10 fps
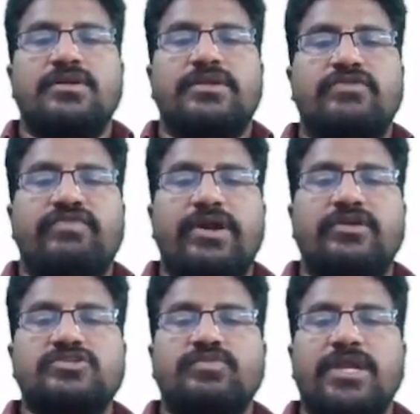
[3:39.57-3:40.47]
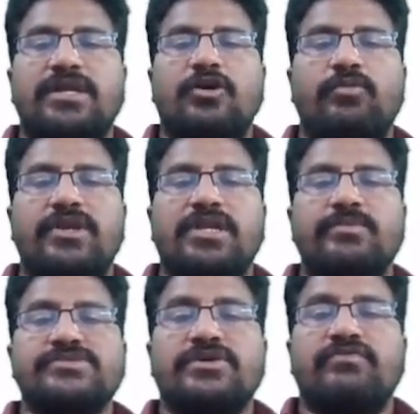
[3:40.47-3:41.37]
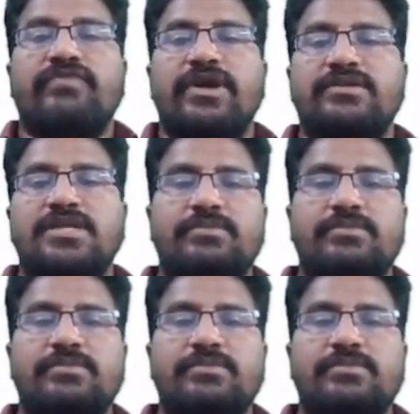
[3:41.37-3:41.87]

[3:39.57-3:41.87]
That 5 displaying how many times? 5